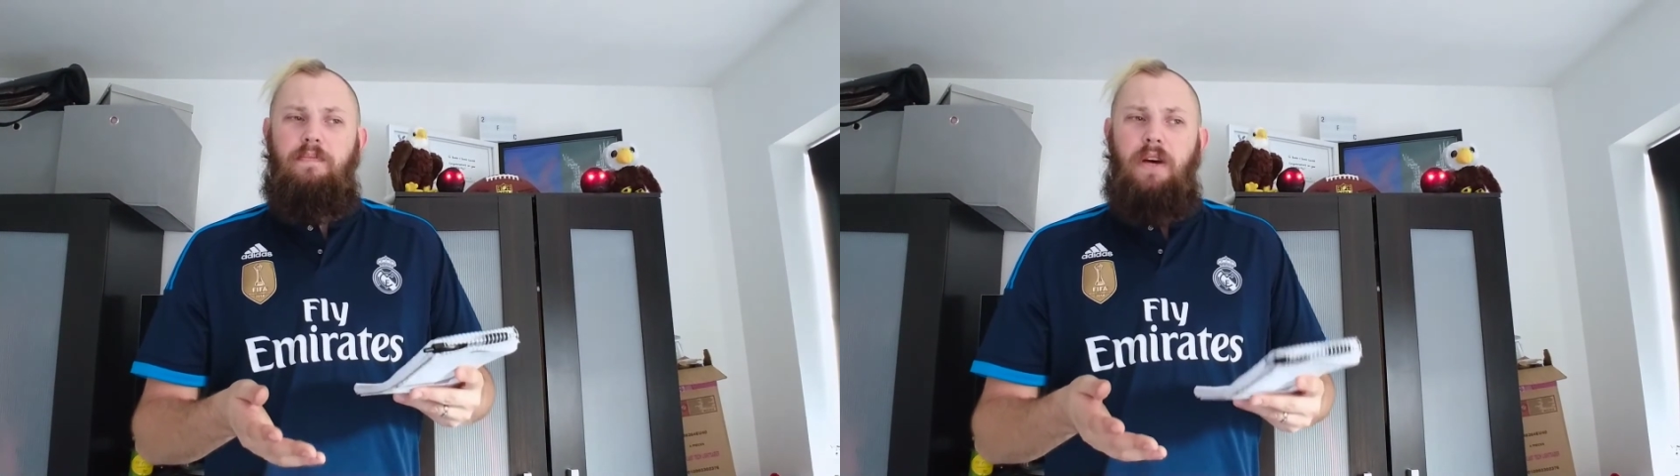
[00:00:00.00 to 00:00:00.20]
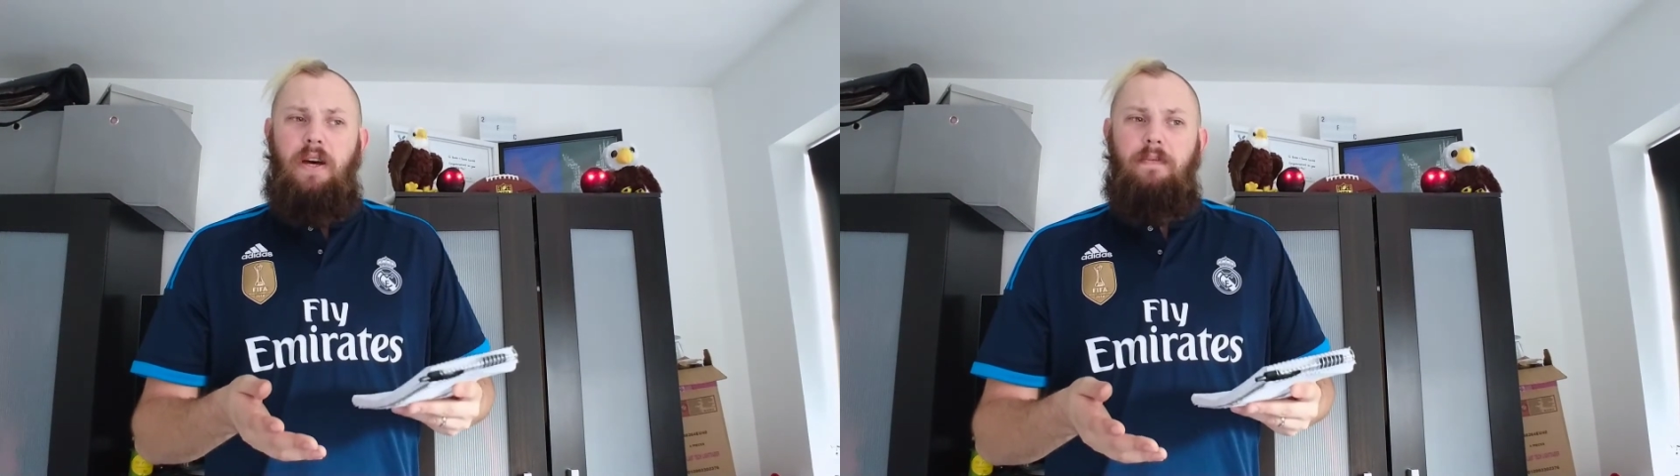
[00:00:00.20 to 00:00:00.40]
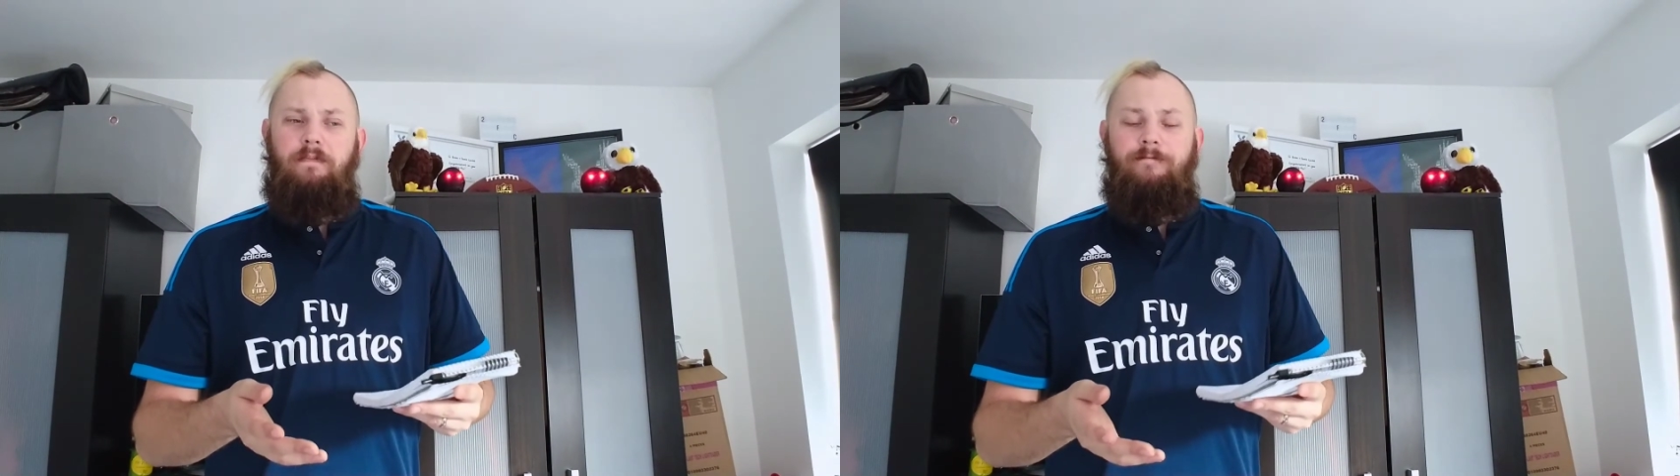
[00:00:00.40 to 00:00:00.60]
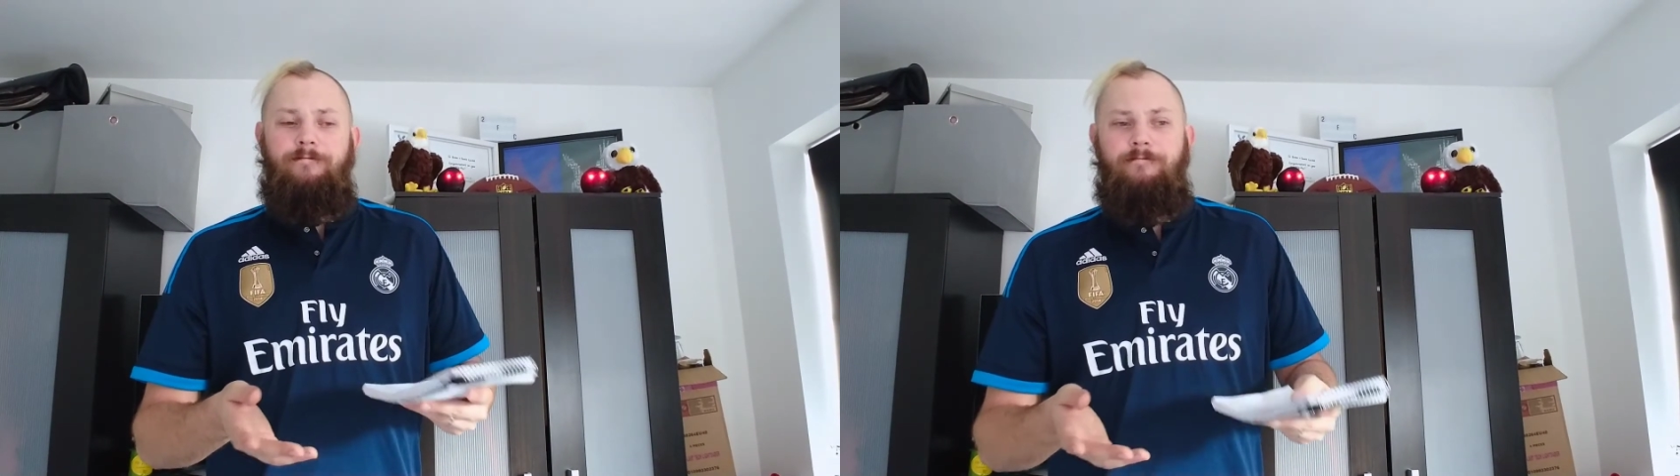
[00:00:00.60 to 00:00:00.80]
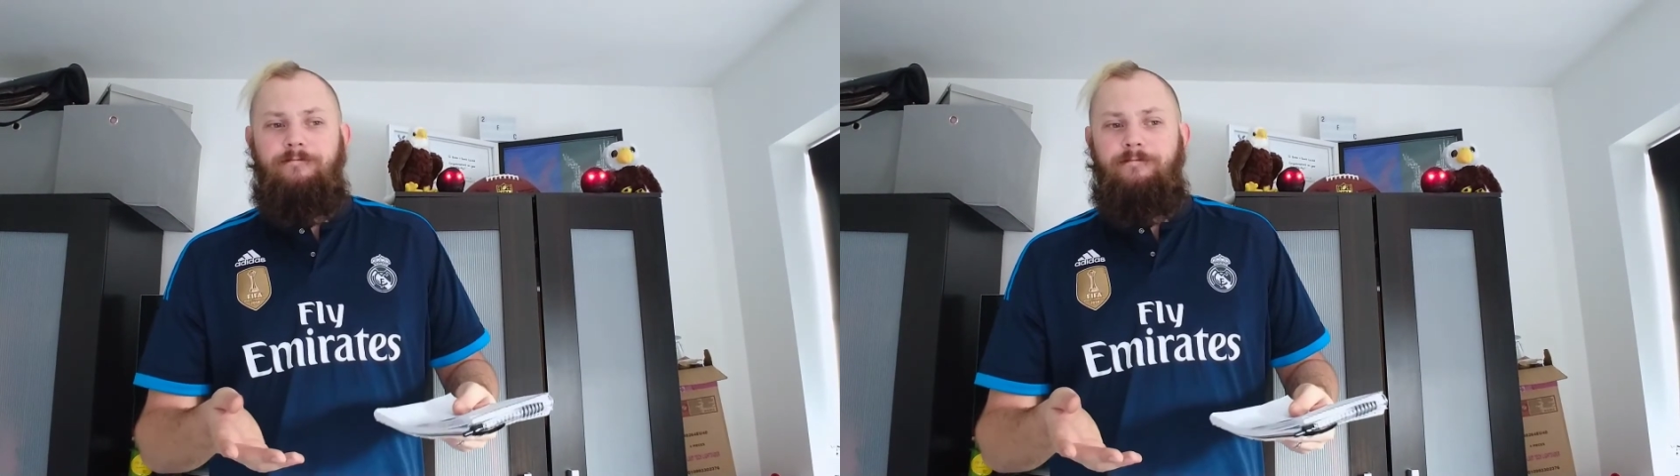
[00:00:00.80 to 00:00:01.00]
But
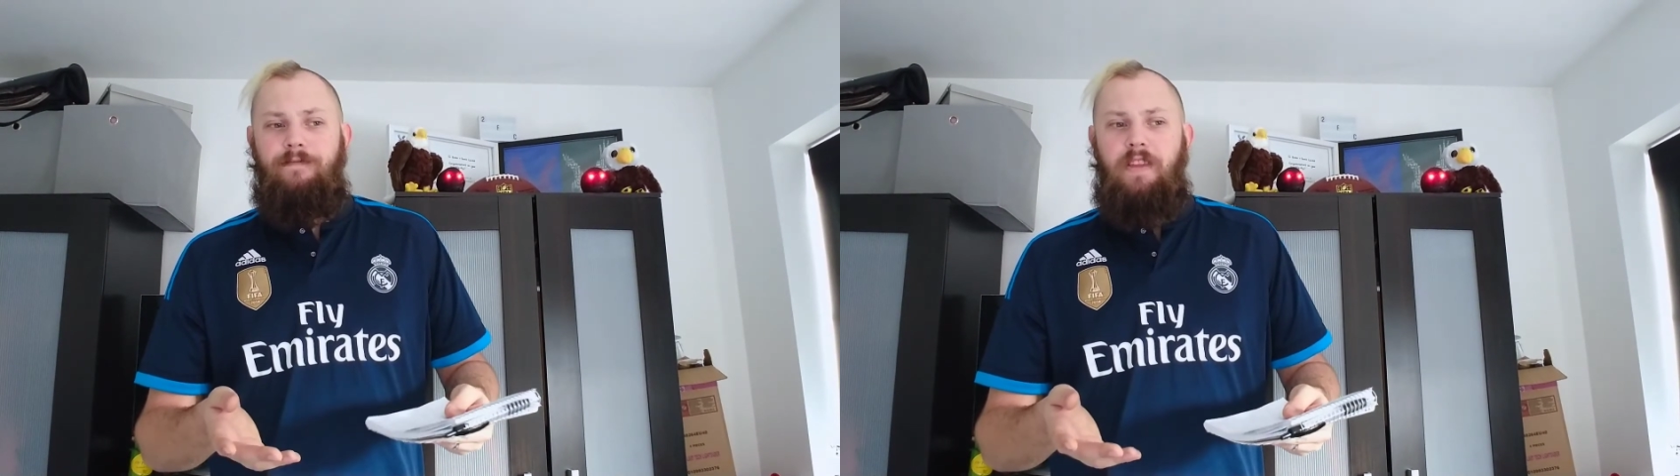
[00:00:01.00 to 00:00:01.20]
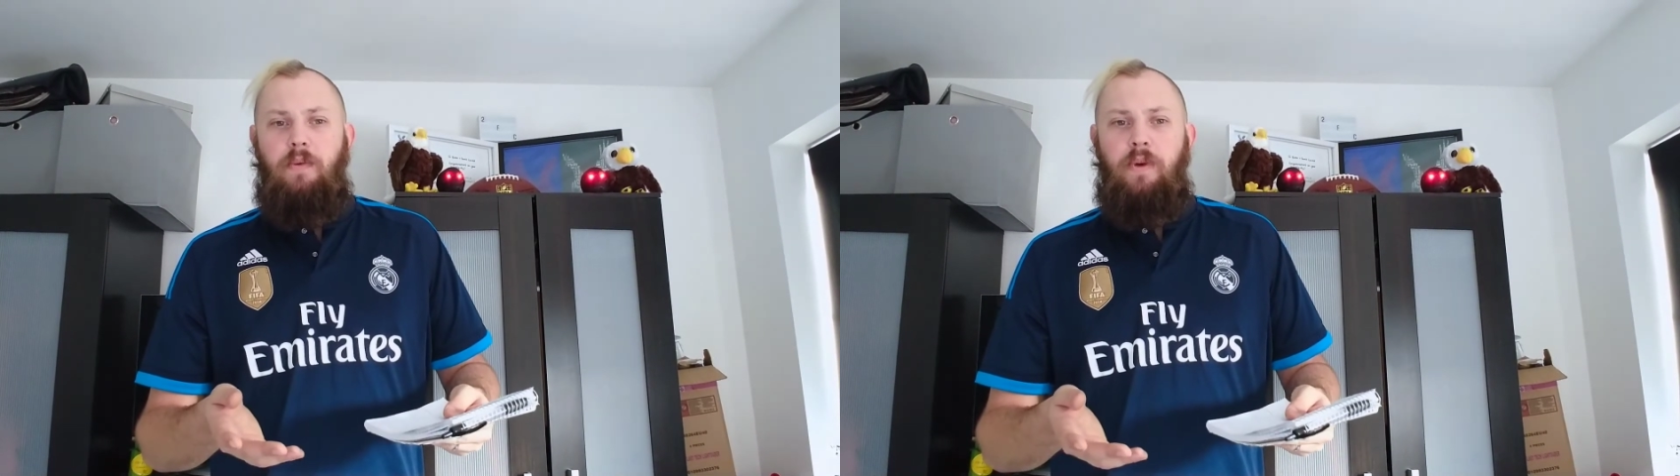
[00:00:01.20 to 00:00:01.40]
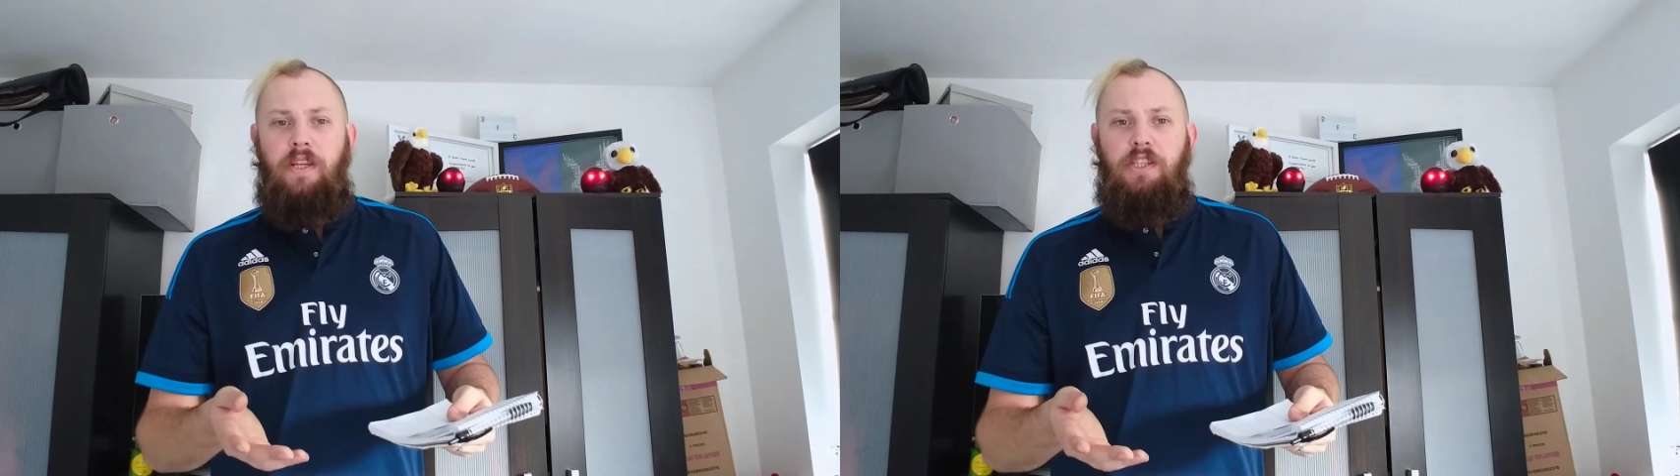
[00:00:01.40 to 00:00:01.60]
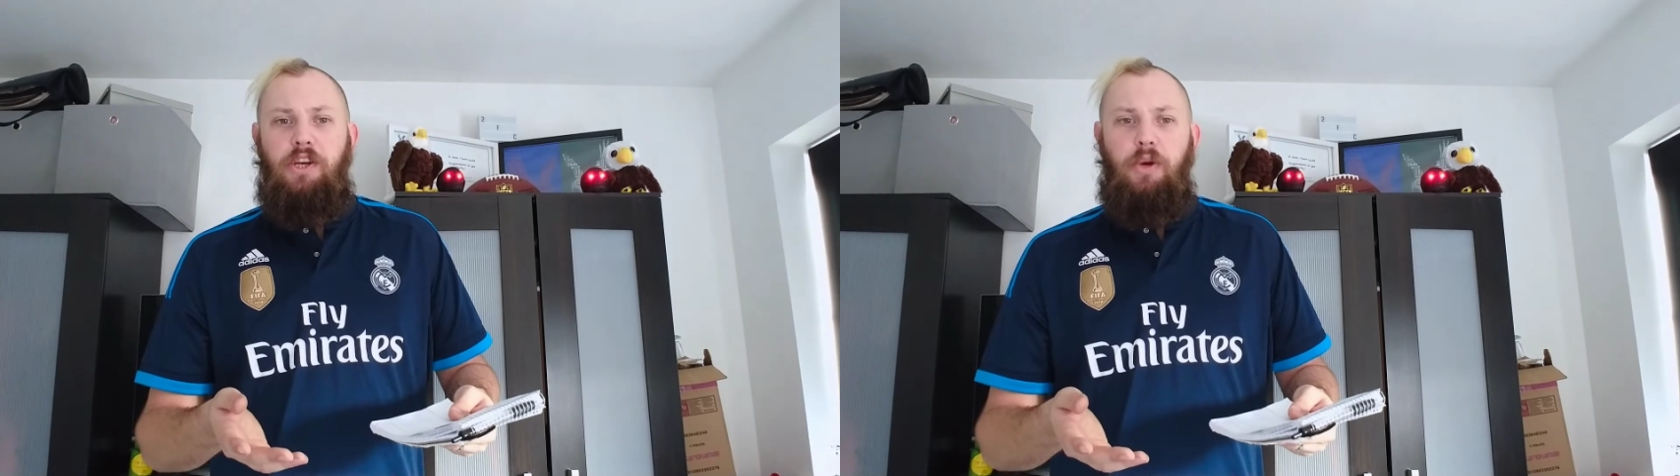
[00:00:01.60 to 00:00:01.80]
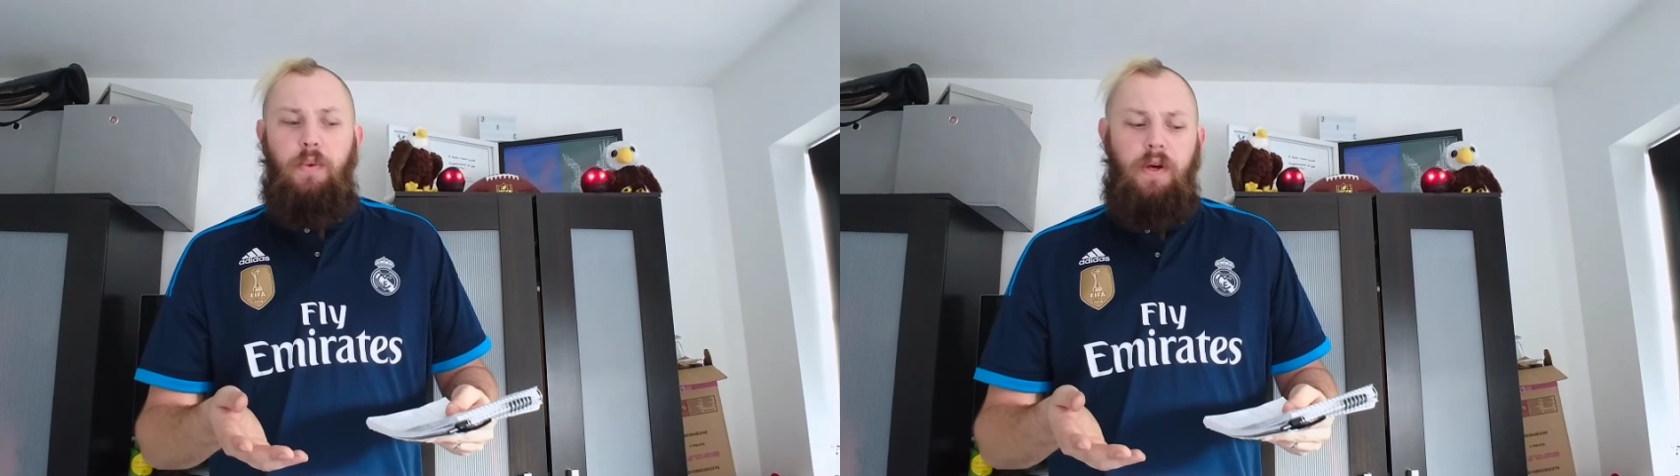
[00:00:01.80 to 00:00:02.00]
they win 2